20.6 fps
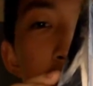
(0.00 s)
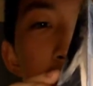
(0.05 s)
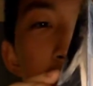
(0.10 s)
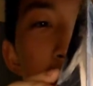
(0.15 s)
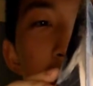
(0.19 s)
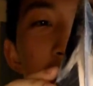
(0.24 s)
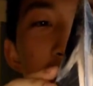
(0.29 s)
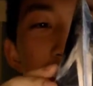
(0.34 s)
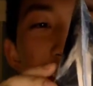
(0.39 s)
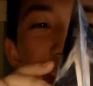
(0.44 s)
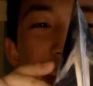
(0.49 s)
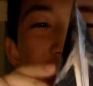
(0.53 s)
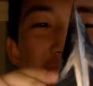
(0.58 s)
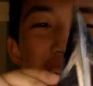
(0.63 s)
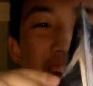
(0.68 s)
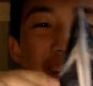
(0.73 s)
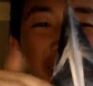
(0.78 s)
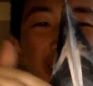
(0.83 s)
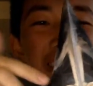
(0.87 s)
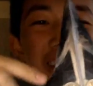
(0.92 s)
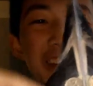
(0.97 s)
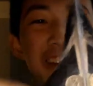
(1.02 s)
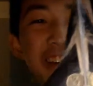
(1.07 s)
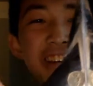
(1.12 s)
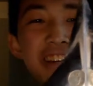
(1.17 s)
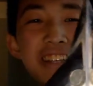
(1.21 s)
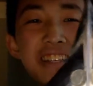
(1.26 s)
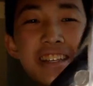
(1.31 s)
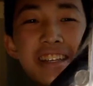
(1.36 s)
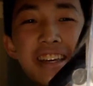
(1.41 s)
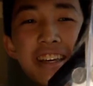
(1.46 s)

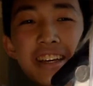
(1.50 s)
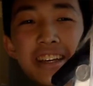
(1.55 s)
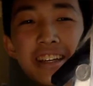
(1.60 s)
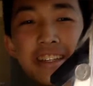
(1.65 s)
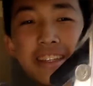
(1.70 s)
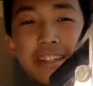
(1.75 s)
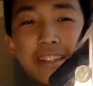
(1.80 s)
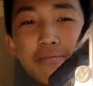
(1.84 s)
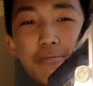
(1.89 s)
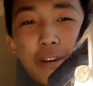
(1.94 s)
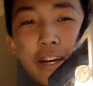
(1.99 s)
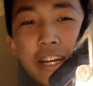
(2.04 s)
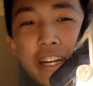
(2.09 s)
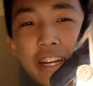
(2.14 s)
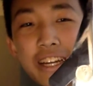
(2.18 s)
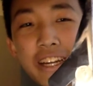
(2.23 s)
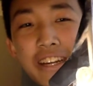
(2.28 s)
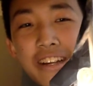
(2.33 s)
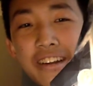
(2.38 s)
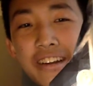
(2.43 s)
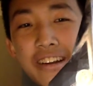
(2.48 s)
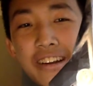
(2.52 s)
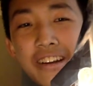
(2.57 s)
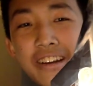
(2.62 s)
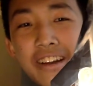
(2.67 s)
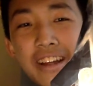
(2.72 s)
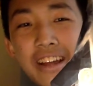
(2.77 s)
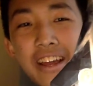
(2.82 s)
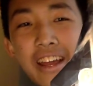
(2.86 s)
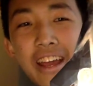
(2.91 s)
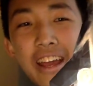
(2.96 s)
because it's white here
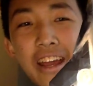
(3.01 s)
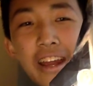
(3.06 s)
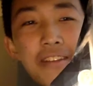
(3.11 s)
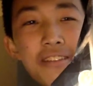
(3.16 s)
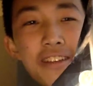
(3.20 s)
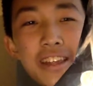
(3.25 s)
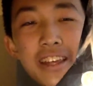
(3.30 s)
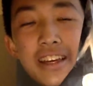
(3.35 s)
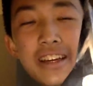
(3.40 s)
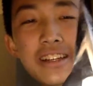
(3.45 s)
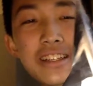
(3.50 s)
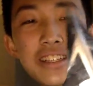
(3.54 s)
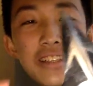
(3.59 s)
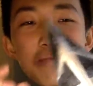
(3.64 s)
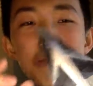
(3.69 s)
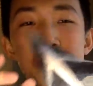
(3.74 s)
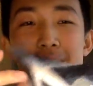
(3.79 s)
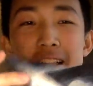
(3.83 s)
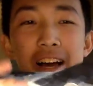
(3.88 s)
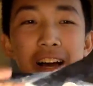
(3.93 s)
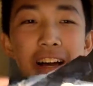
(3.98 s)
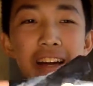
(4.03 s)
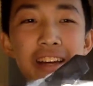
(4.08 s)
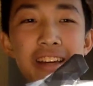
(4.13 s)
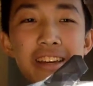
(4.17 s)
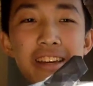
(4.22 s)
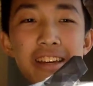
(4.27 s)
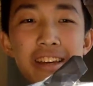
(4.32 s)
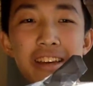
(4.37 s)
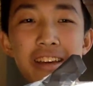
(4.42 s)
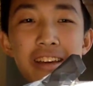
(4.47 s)
and everything else is black.
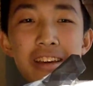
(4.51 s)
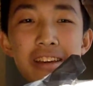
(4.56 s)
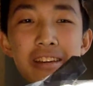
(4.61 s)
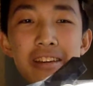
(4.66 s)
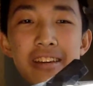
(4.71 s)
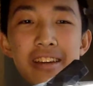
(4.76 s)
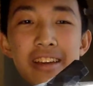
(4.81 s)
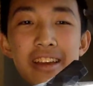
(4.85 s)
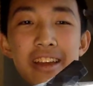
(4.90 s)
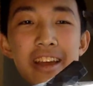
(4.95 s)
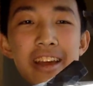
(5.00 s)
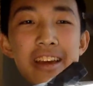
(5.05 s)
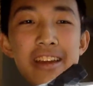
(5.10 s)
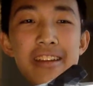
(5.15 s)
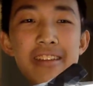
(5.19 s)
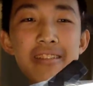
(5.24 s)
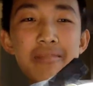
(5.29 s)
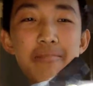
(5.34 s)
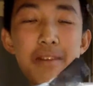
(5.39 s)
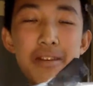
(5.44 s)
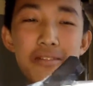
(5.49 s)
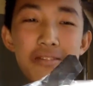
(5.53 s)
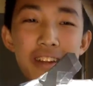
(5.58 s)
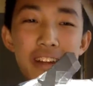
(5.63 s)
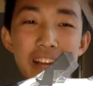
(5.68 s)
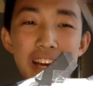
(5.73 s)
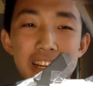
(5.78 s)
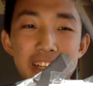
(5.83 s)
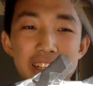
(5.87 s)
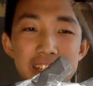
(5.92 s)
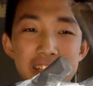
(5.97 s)
And my friend
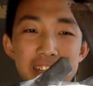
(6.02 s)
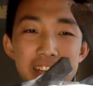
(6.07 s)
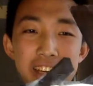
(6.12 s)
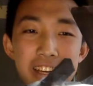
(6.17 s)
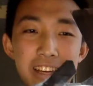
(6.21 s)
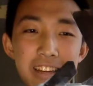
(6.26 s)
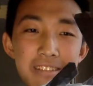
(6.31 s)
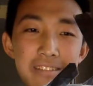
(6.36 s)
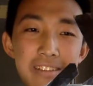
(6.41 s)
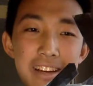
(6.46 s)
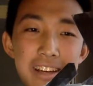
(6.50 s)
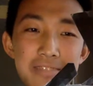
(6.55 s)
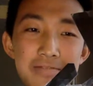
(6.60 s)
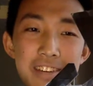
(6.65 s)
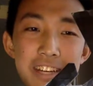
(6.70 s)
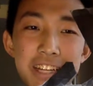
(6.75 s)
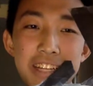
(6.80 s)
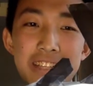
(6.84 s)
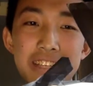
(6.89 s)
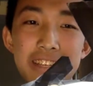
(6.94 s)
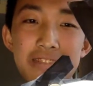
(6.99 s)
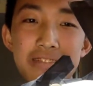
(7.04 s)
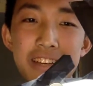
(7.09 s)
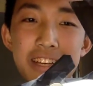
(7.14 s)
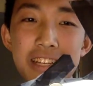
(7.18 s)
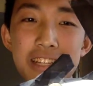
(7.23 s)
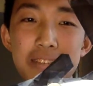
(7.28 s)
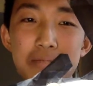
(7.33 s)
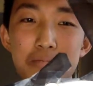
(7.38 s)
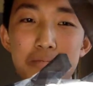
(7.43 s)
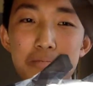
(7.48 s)
actually recommended to me
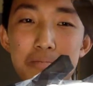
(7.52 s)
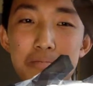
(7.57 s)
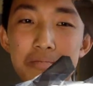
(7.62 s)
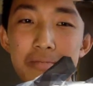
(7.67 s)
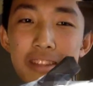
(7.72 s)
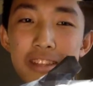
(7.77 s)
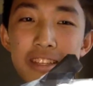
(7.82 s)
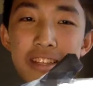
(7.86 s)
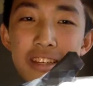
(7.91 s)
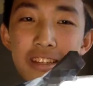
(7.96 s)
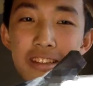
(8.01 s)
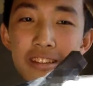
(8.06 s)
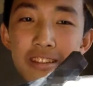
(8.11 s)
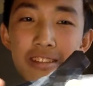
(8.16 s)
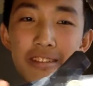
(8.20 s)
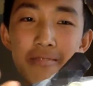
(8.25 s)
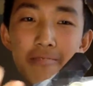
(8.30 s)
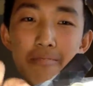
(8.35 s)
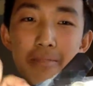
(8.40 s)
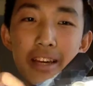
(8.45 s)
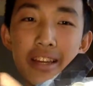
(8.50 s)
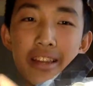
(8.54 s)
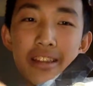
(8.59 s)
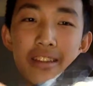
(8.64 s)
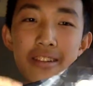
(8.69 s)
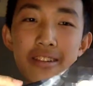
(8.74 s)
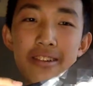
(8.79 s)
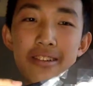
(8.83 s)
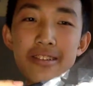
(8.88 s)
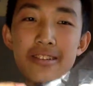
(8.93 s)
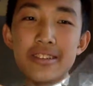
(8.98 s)
to make the
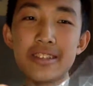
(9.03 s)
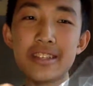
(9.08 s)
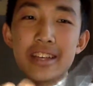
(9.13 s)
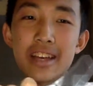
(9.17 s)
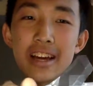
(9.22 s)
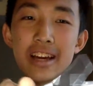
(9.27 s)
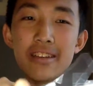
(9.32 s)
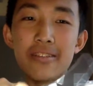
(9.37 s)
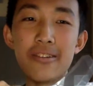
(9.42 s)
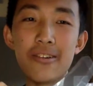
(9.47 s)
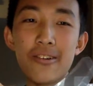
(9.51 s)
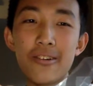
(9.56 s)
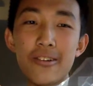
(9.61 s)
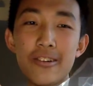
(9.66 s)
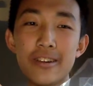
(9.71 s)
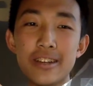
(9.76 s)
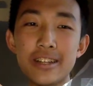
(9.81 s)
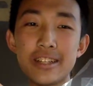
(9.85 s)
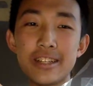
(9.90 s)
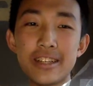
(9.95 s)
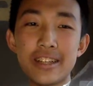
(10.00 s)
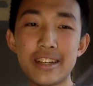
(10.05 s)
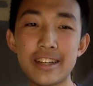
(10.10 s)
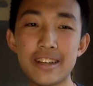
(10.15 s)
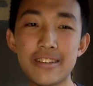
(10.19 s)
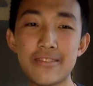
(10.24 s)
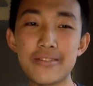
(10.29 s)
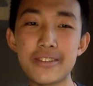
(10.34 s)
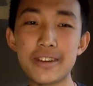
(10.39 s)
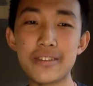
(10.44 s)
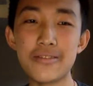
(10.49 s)
nose kind of orange,
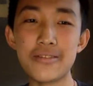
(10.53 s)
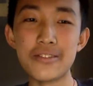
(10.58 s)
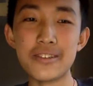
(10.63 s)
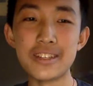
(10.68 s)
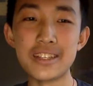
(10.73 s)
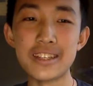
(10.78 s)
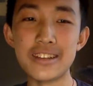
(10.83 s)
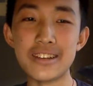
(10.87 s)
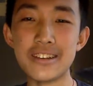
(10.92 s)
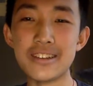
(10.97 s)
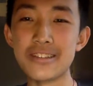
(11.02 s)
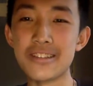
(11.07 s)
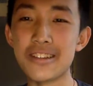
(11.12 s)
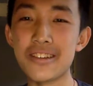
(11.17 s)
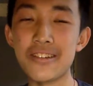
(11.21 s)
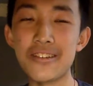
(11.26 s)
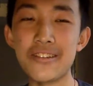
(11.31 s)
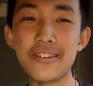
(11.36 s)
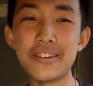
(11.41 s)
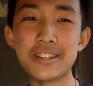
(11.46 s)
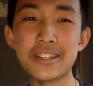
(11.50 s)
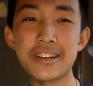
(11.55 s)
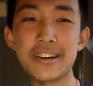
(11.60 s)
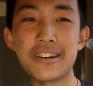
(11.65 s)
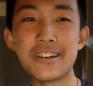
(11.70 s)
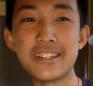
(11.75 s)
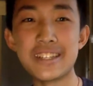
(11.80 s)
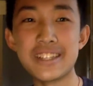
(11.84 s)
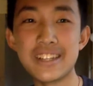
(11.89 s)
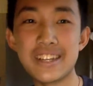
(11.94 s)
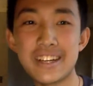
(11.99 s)
reinforce the nose with orange
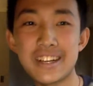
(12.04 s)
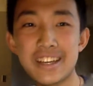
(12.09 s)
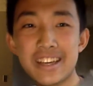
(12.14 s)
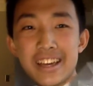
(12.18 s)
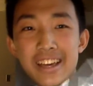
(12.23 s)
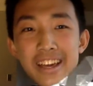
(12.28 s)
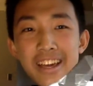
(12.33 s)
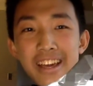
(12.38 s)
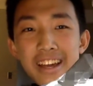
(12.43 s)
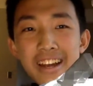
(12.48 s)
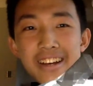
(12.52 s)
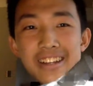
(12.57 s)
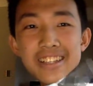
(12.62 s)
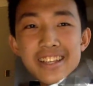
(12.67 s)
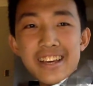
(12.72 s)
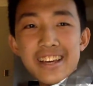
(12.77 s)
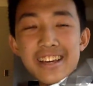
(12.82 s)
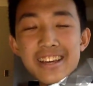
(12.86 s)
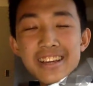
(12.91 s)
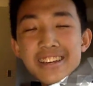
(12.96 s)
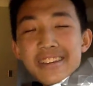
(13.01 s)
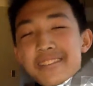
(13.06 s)
cardstock. And I was like,